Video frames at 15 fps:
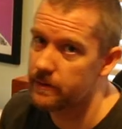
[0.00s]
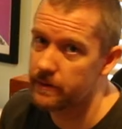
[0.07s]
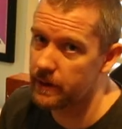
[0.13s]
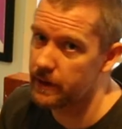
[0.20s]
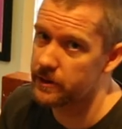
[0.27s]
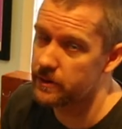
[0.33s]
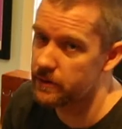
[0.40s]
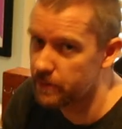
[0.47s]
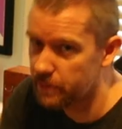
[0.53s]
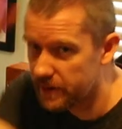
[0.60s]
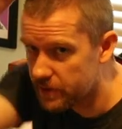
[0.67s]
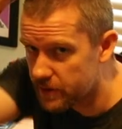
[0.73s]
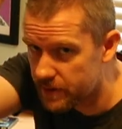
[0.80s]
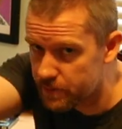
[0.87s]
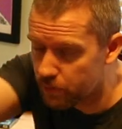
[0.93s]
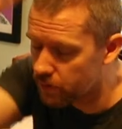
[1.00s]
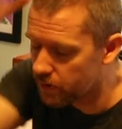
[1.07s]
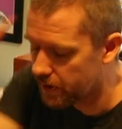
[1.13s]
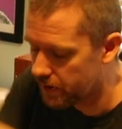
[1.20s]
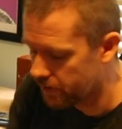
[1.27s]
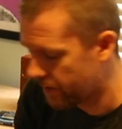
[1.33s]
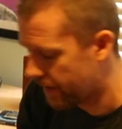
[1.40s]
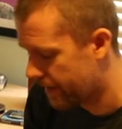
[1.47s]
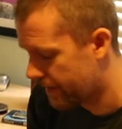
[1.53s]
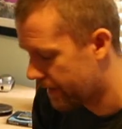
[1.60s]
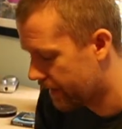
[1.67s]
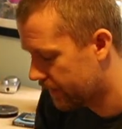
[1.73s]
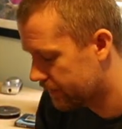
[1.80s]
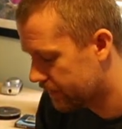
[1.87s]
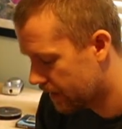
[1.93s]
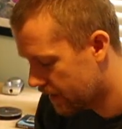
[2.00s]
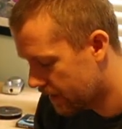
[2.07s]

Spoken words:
gonna be just pulling your hair out.